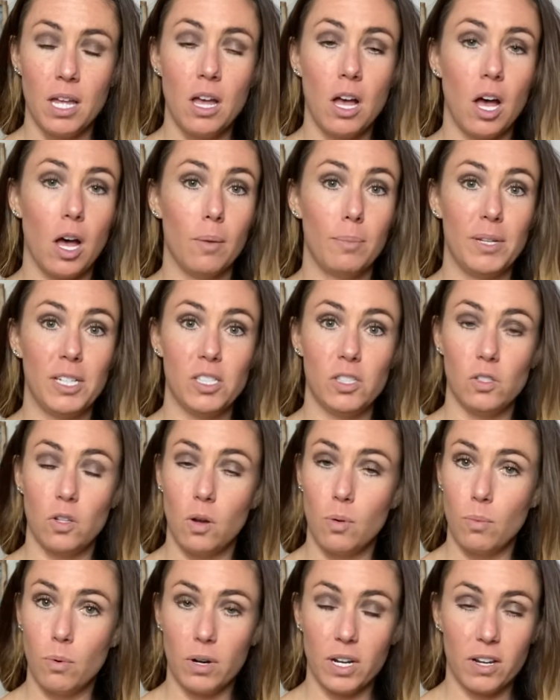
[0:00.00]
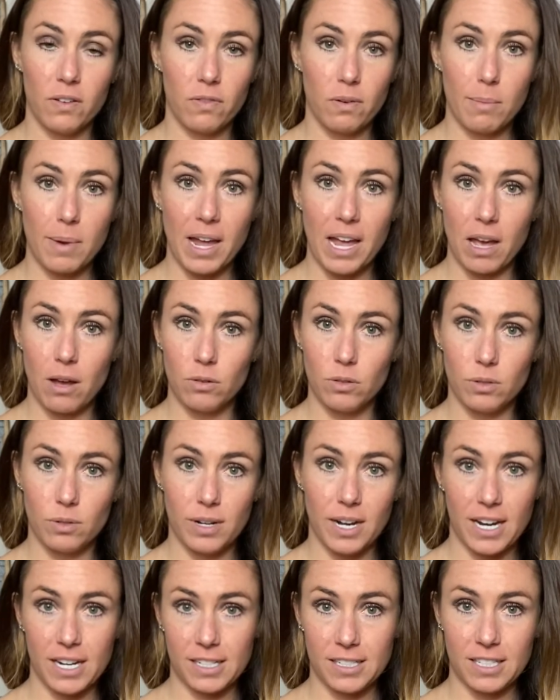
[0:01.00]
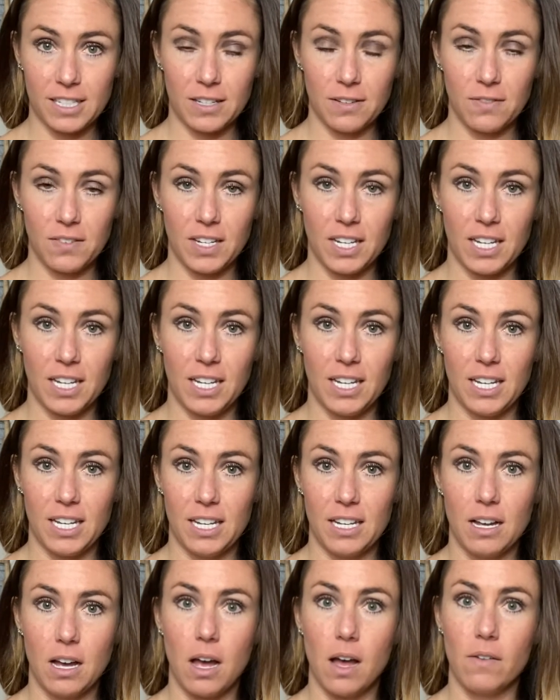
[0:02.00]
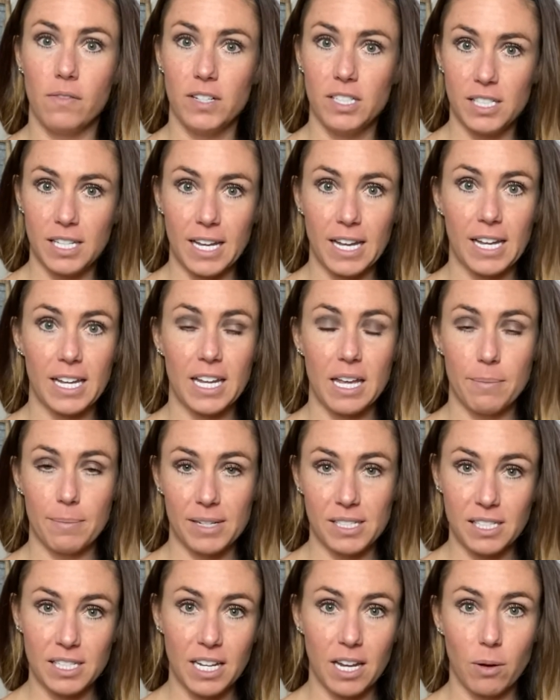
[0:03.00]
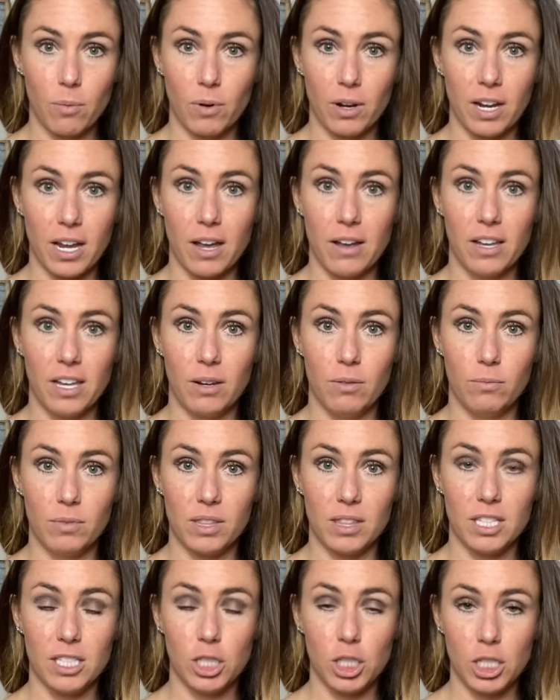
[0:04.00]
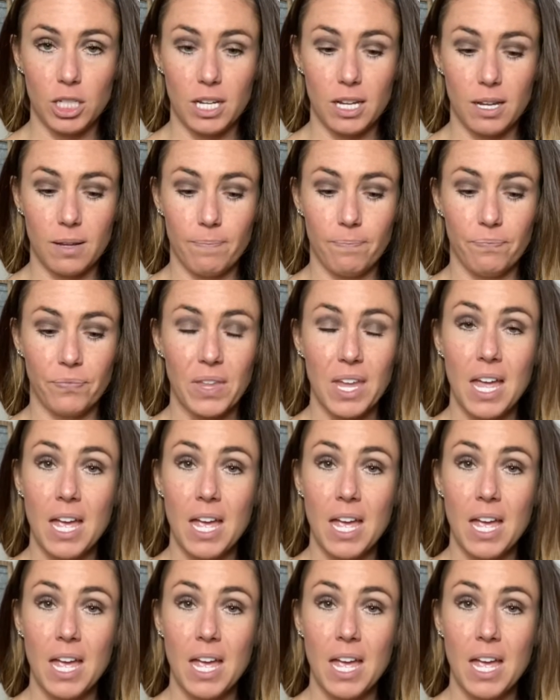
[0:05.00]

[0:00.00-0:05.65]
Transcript: I'll be snowboarding for my outdoor activity. Obviously I can get my second workout in with the gym.